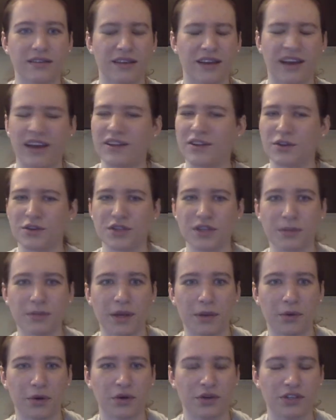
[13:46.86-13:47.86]
There's some
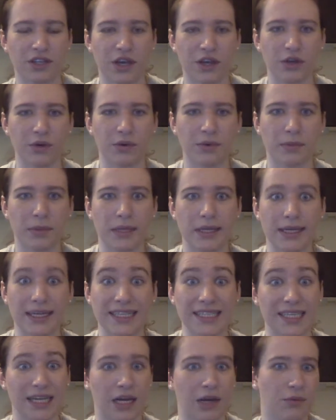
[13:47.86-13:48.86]
neighborhoods that you would be like,
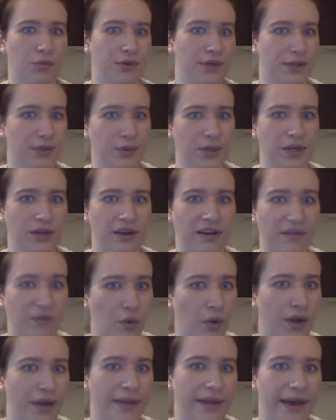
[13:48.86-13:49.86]
I really want to
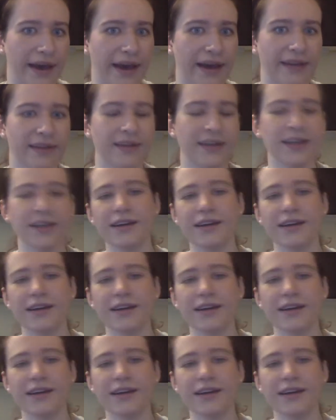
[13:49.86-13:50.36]
avoid that.